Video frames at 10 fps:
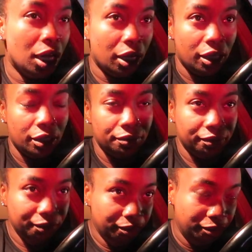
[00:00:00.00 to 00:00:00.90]
Um,
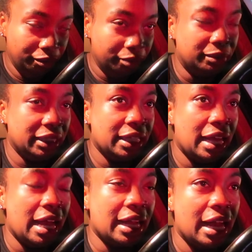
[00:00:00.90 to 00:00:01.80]
but
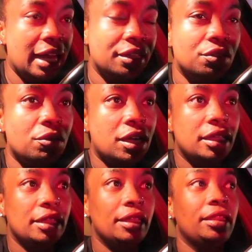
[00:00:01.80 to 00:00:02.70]
yeah, I kind of
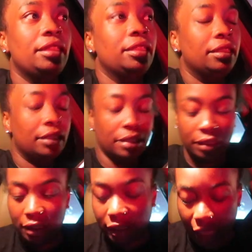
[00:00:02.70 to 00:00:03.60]
wanted,
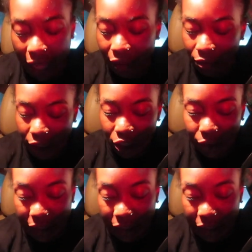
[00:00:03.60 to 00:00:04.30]
I don't want to go